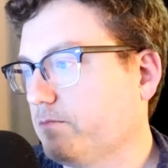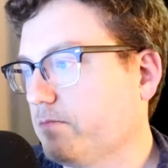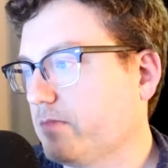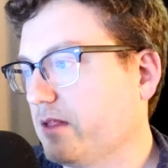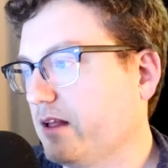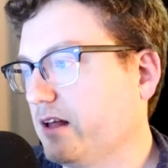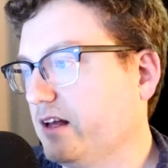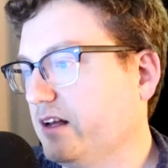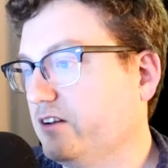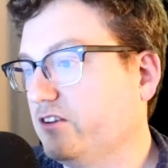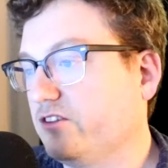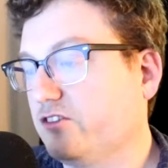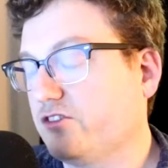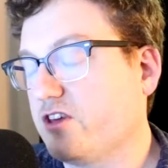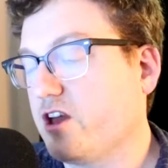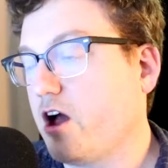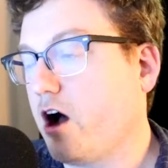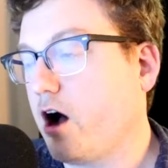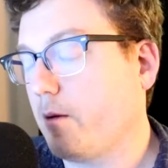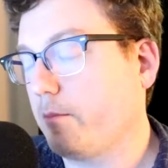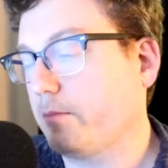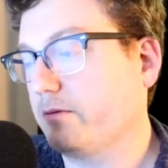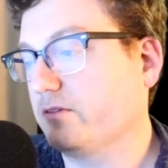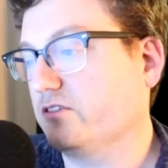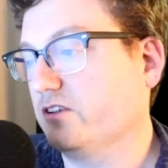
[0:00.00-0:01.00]
It is the
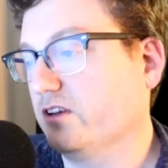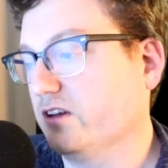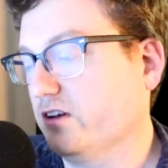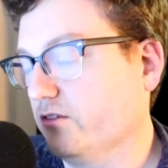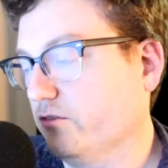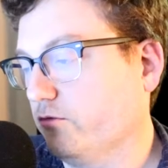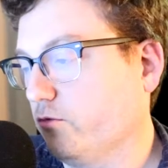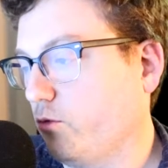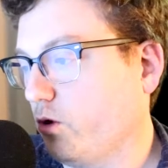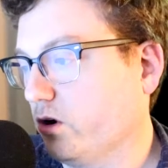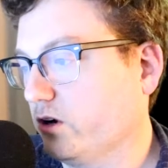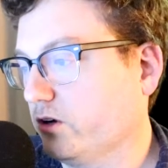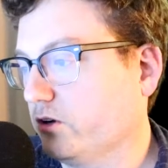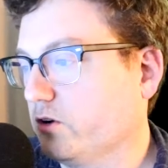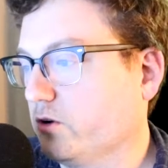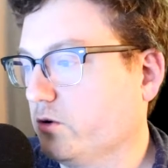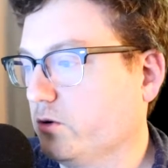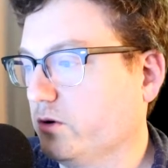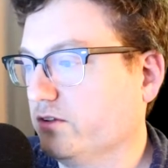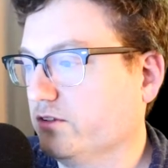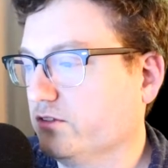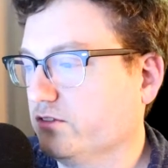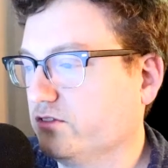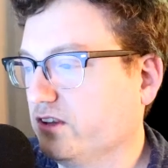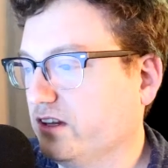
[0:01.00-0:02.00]
opposite of one who
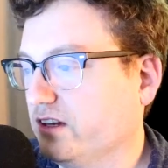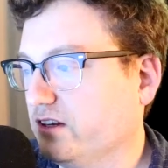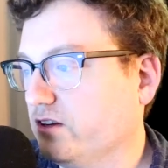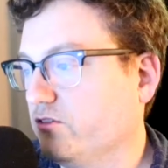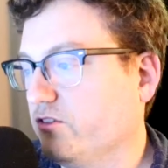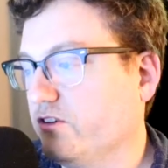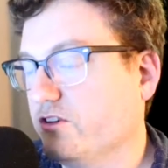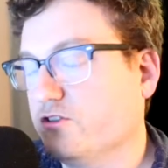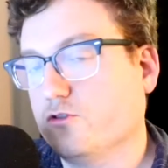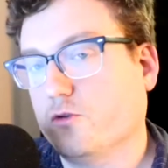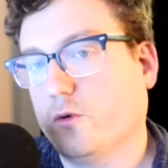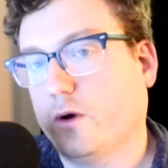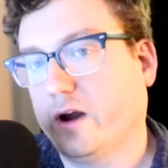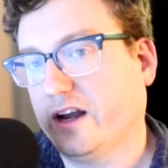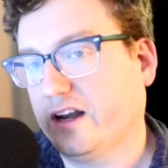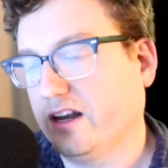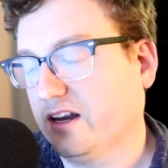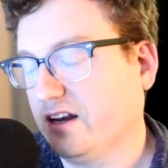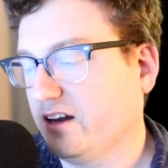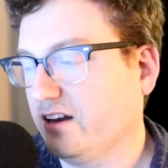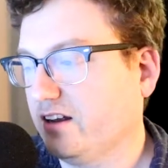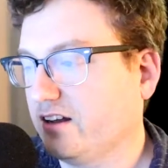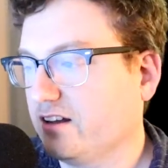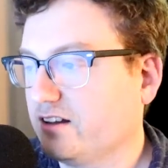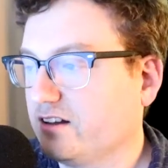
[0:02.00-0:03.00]
is individuated.
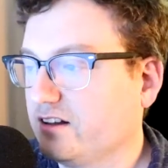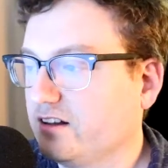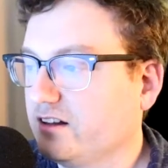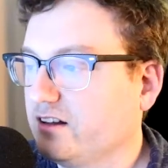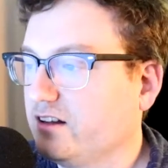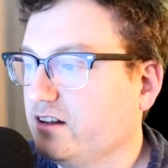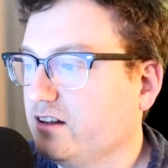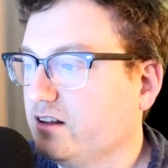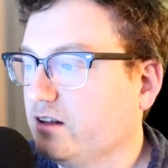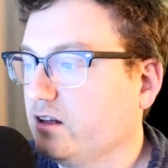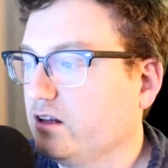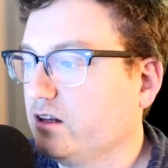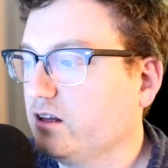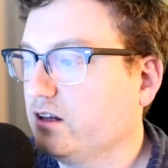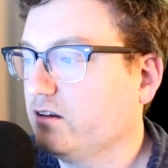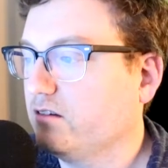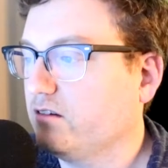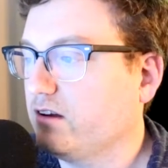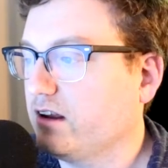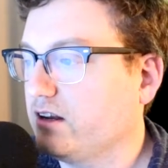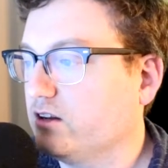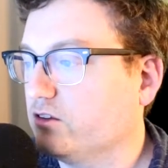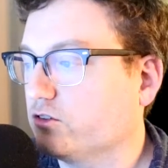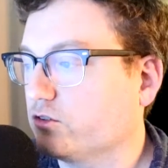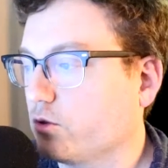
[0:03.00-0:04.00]

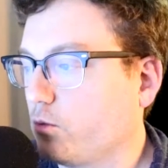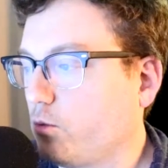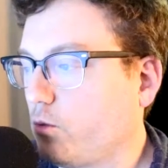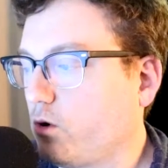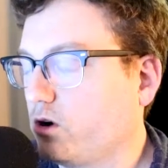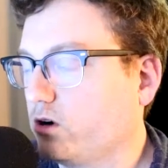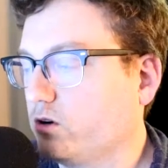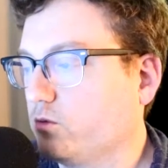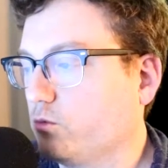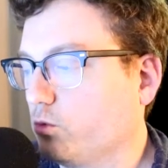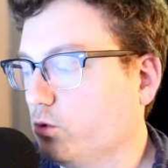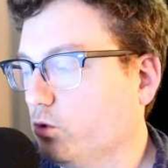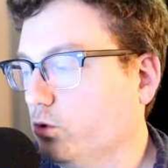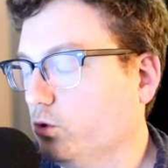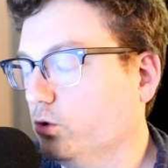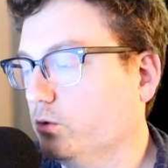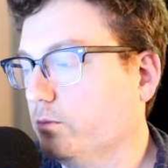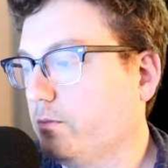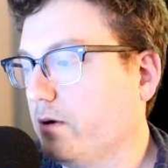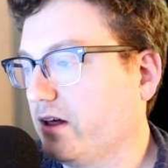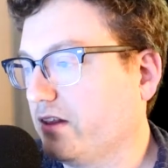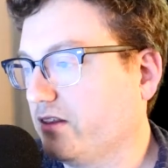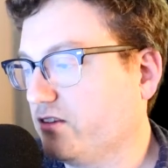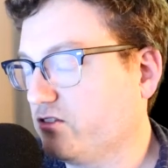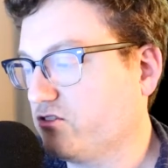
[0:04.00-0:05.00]
It is the one ruled
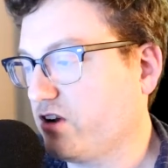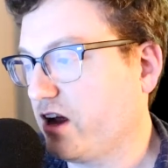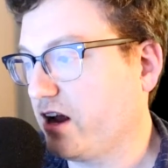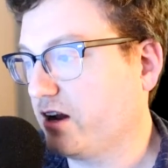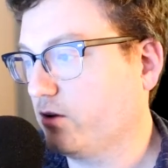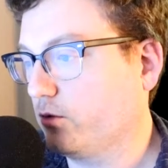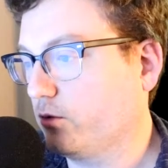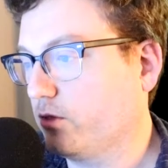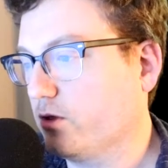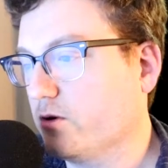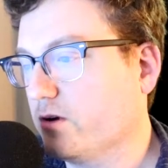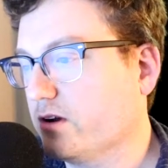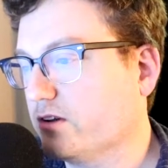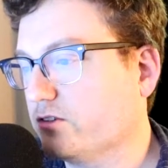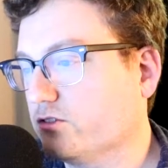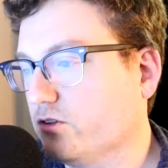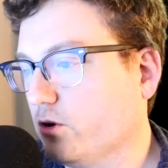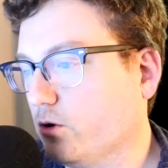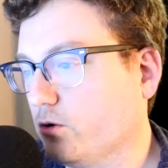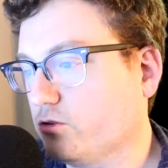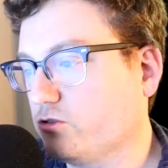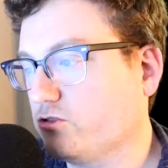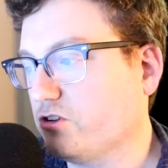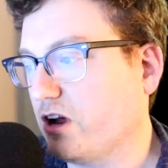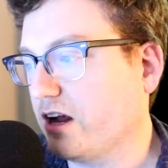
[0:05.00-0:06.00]
by the shadow. There is no
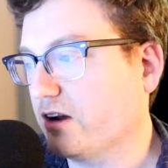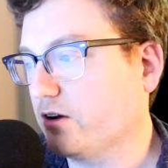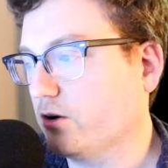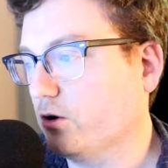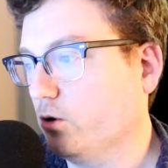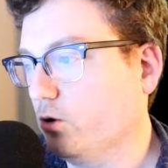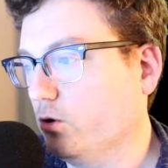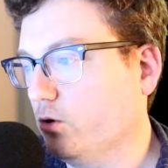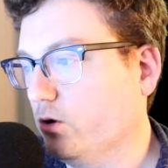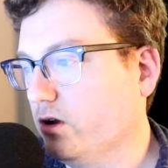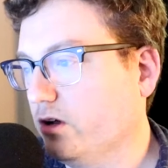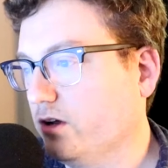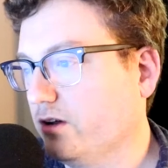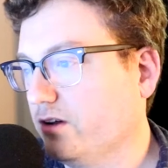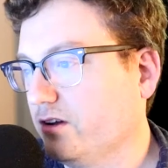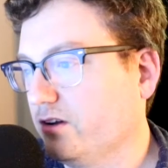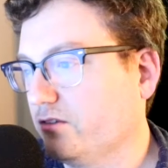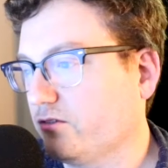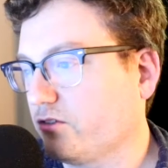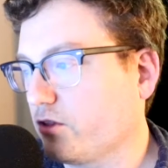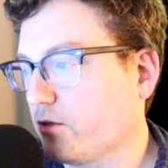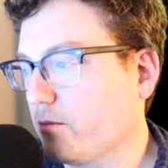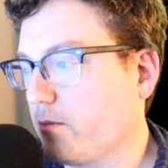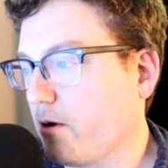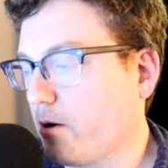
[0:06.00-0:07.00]
shadow
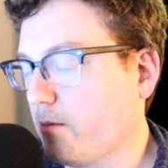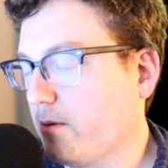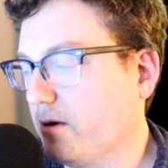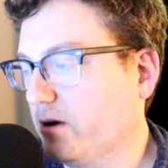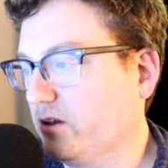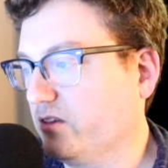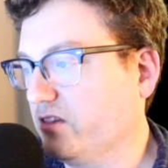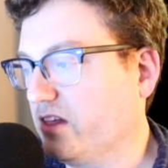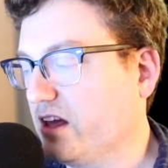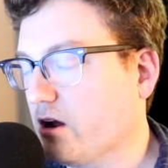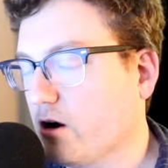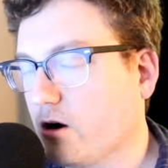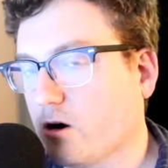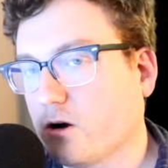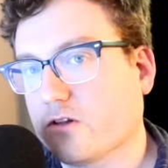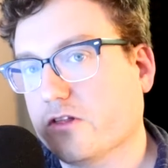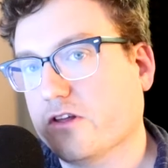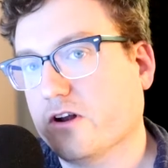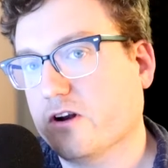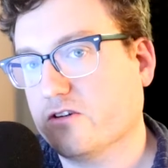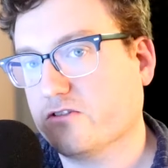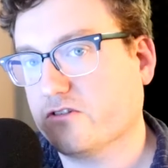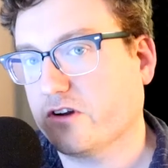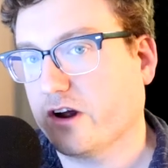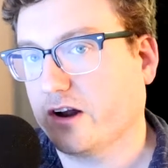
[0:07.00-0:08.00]
for the barbarian. They are
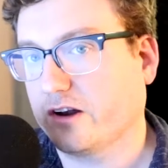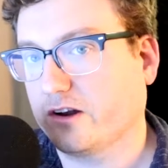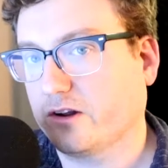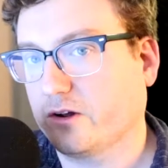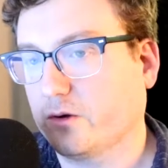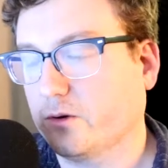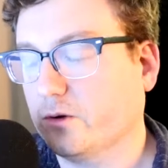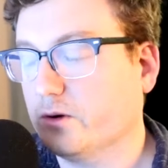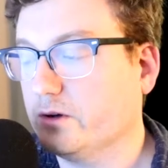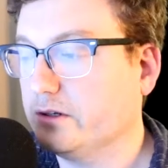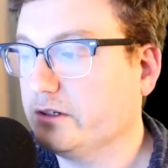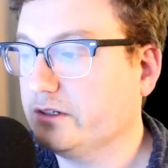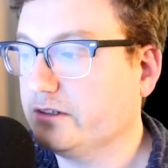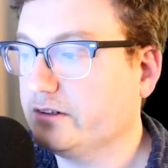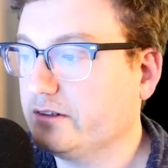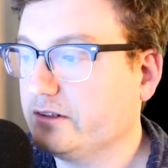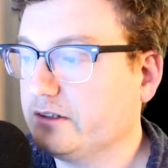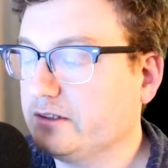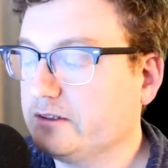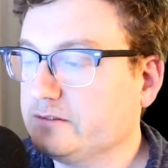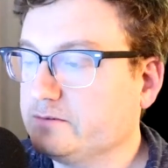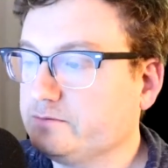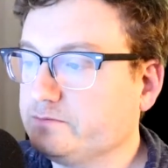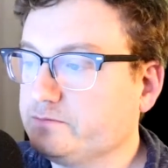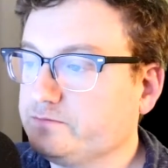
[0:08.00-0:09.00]
their shadow.
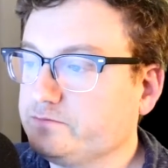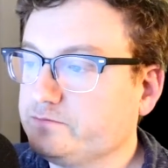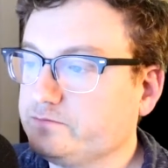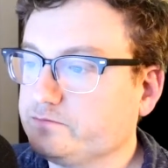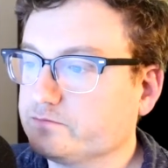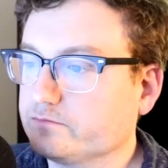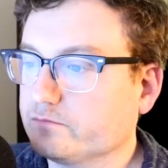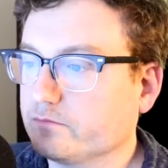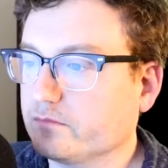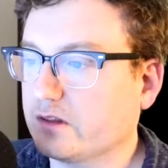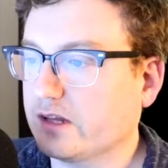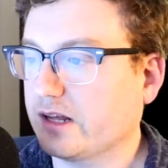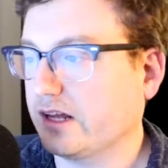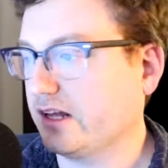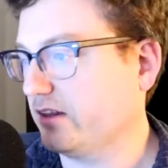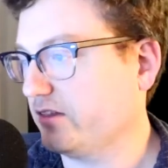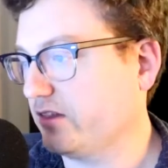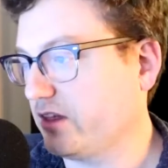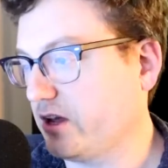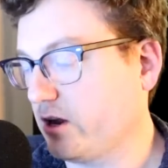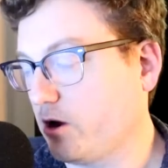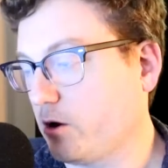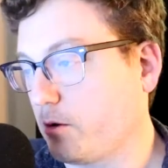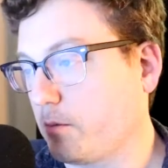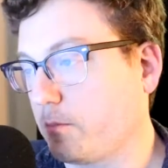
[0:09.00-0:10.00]

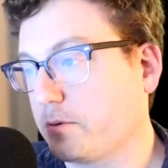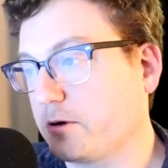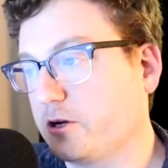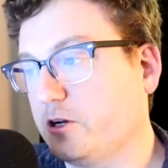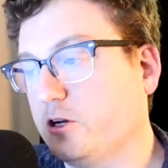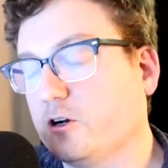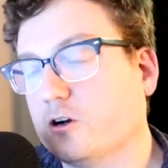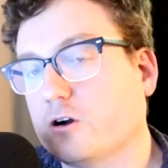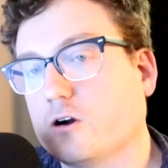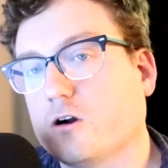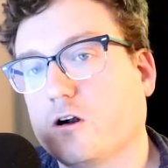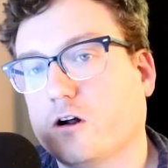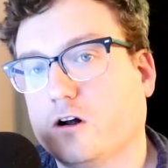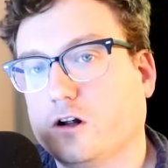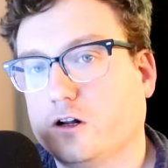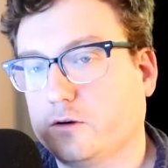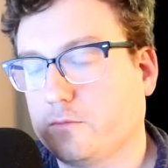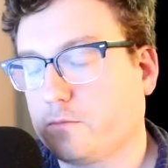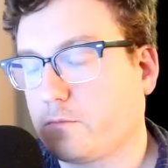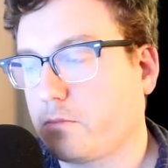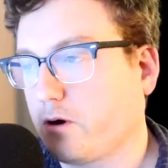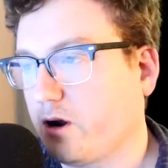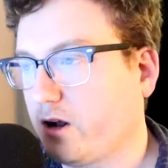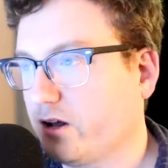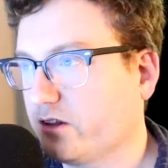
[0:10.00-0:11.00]
They are pure,
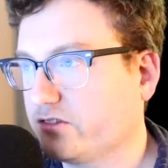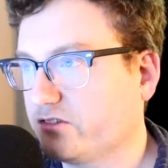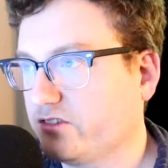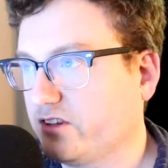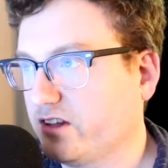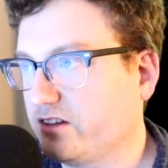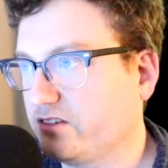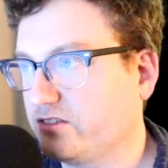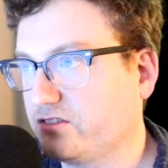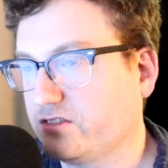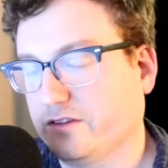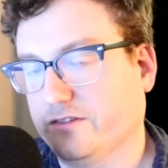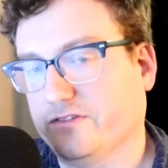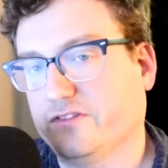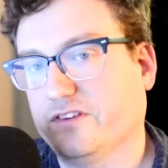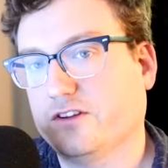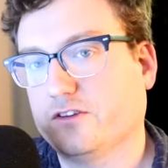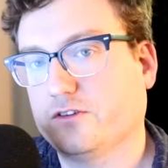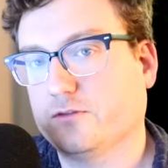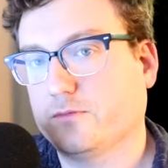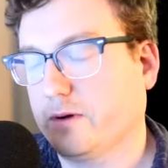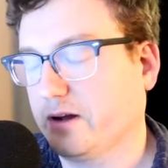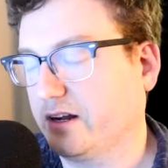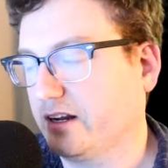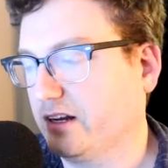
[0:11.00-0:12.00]
unprocessed
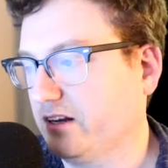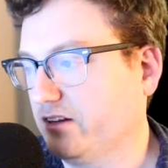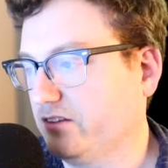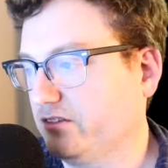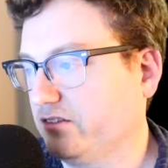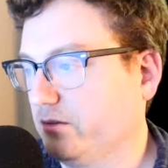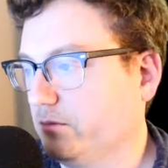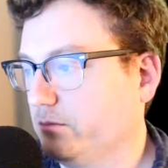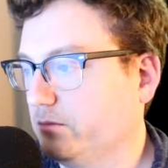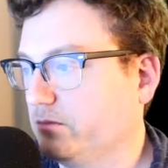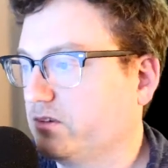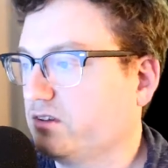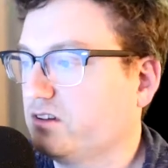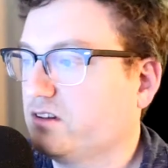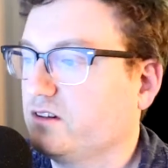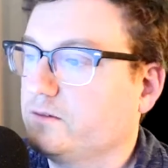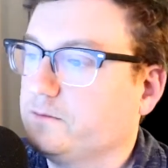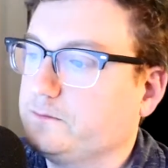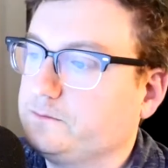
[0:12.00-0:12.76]
defense mechanisms.